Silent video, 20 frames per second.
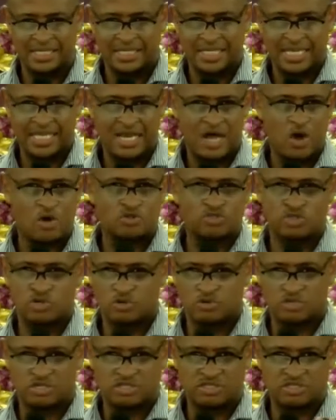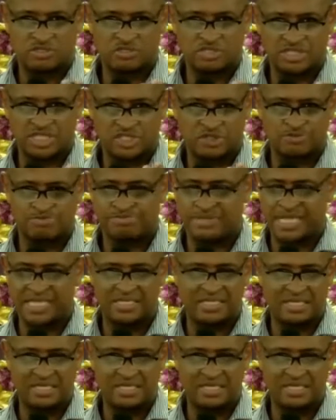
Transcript: and also to display the